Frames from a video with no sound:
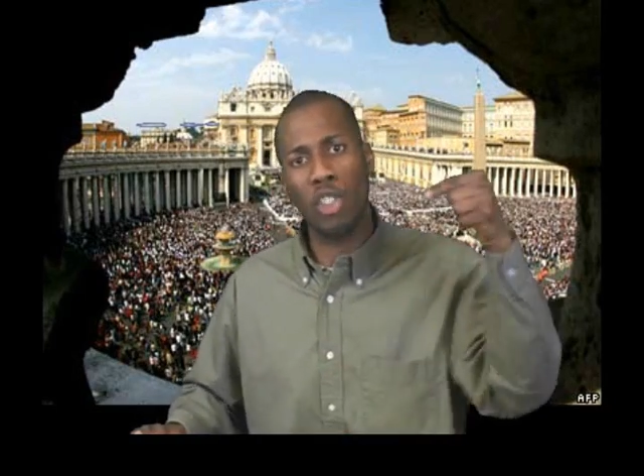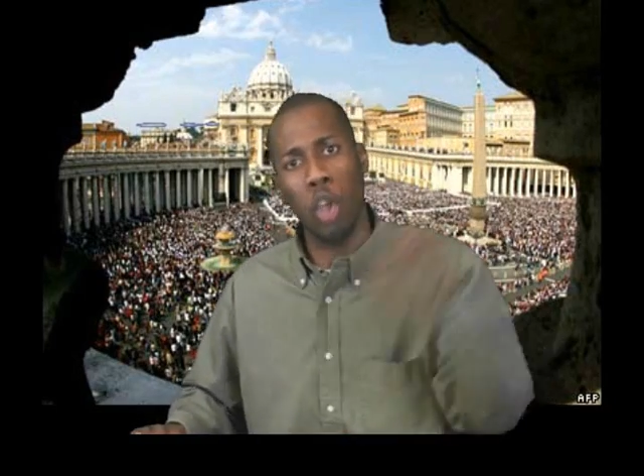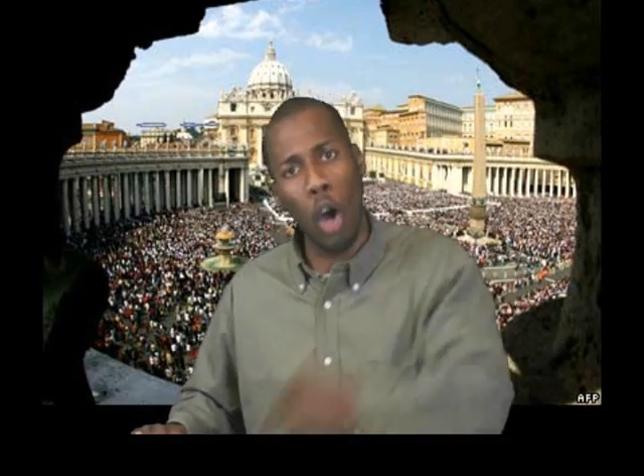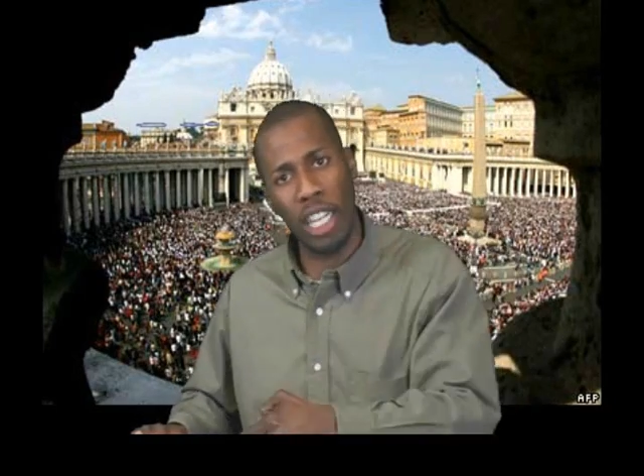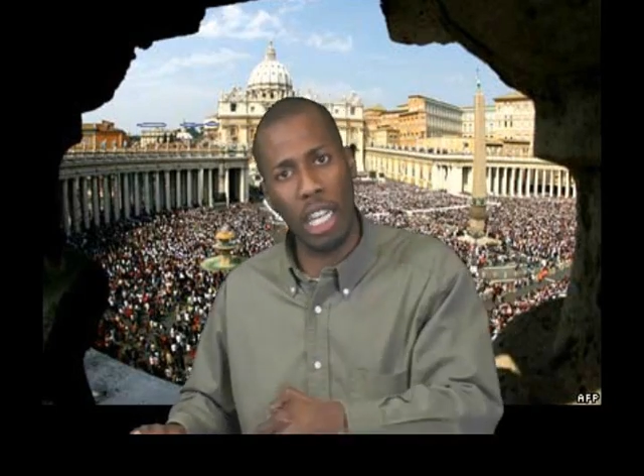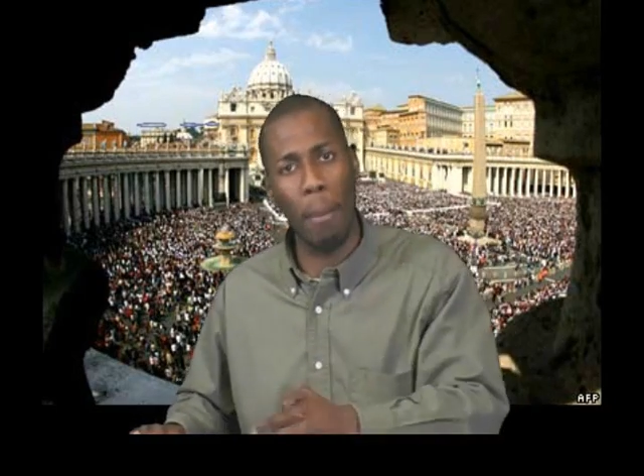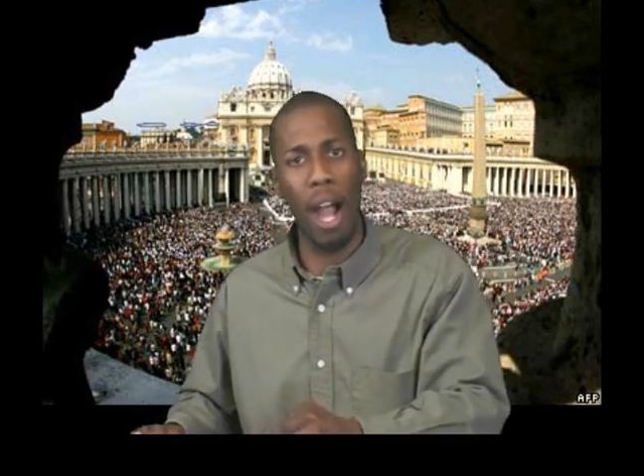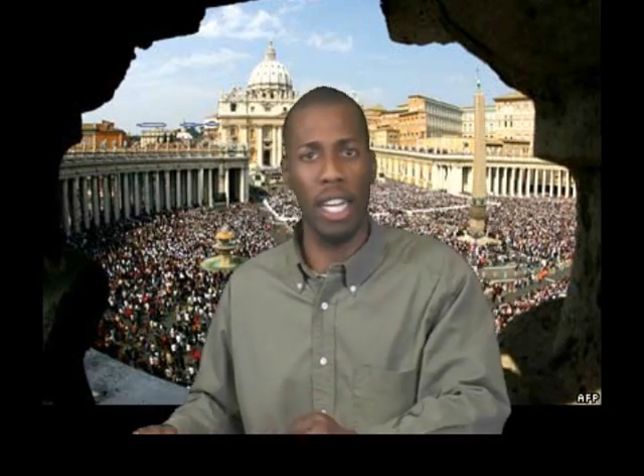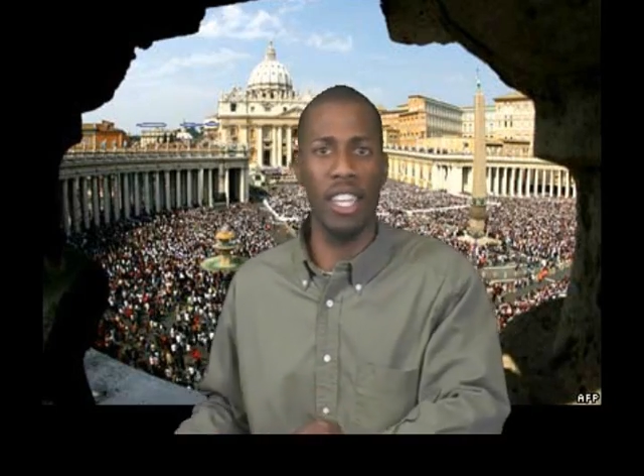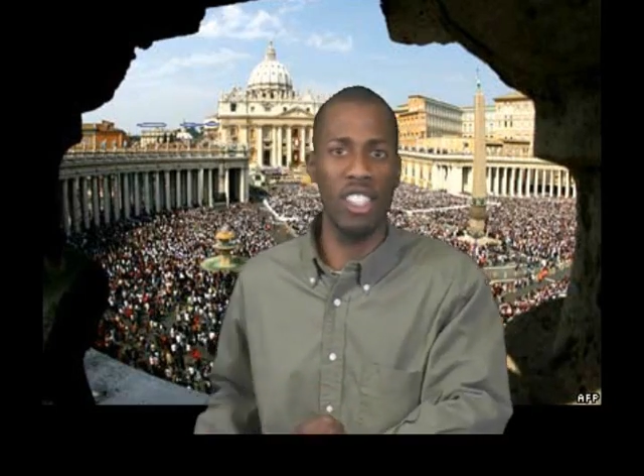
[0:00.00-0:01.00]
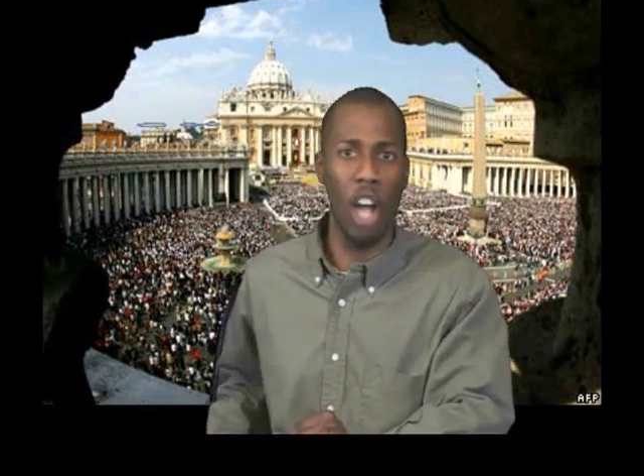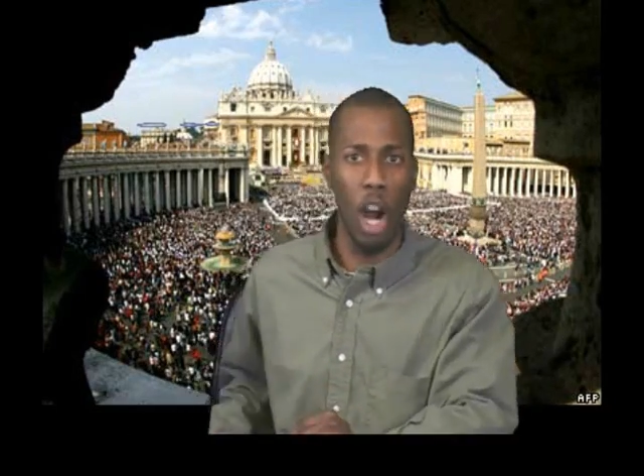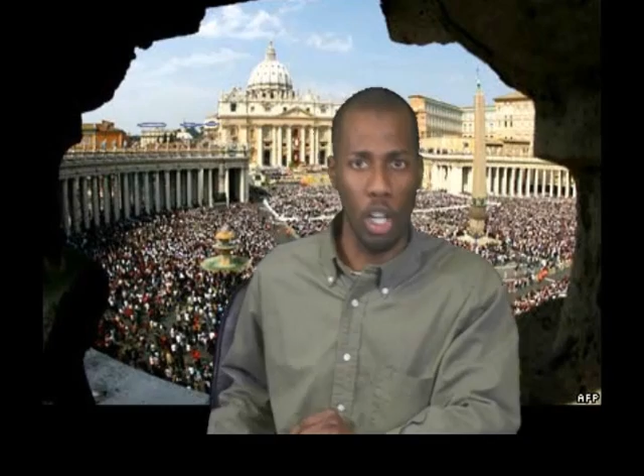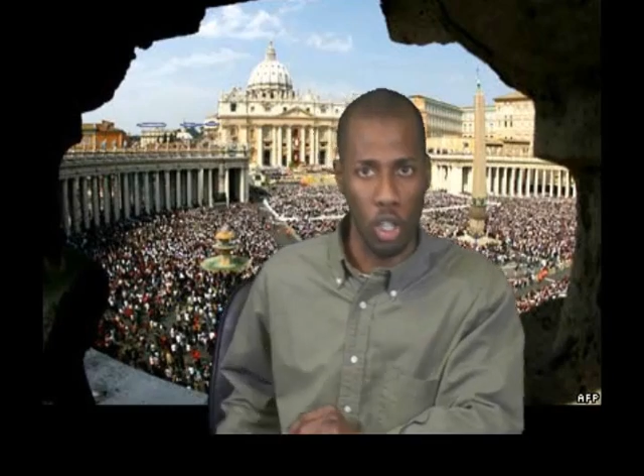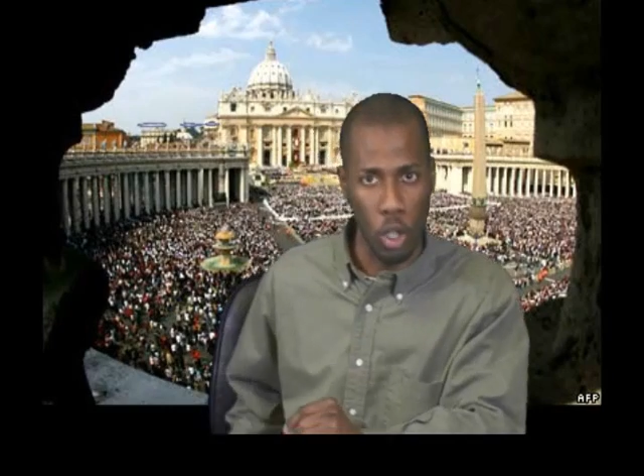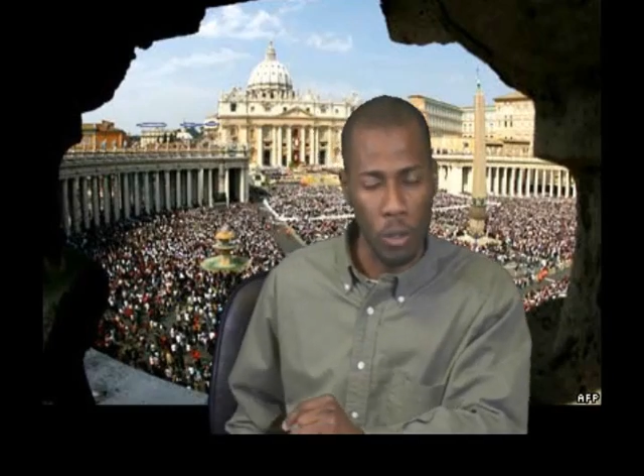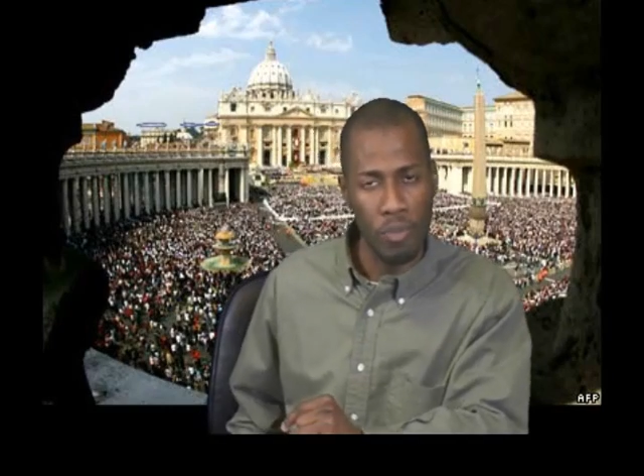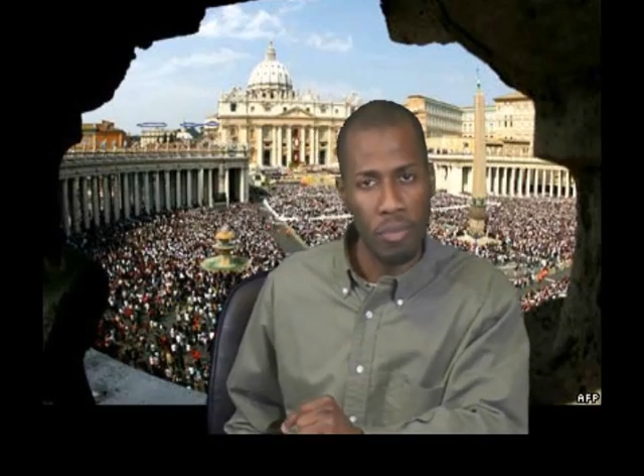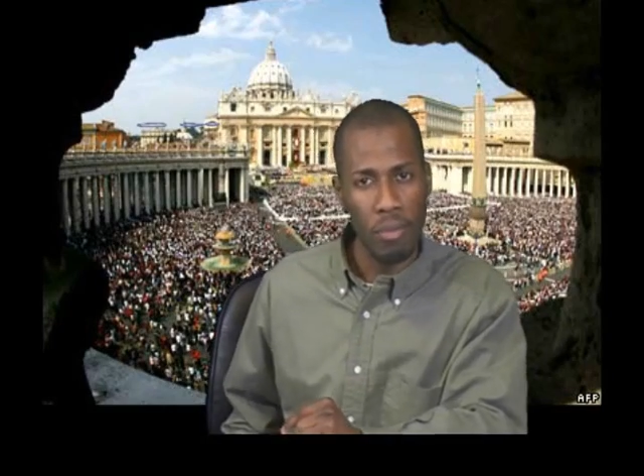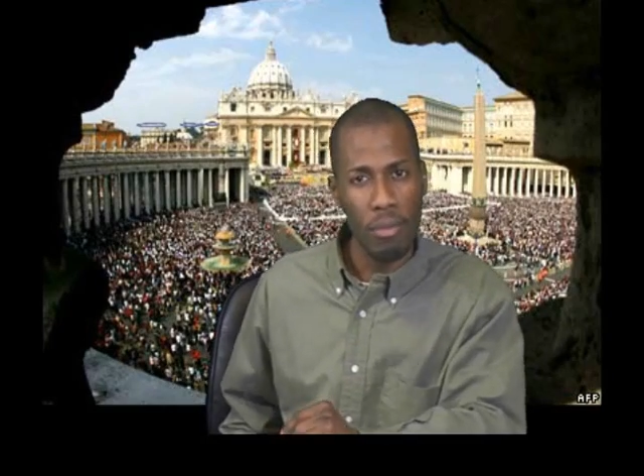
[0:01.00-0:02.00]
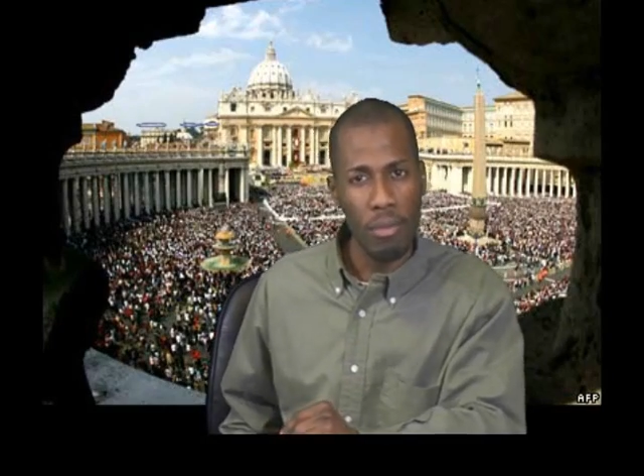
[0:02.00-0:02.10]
was talking about in this article.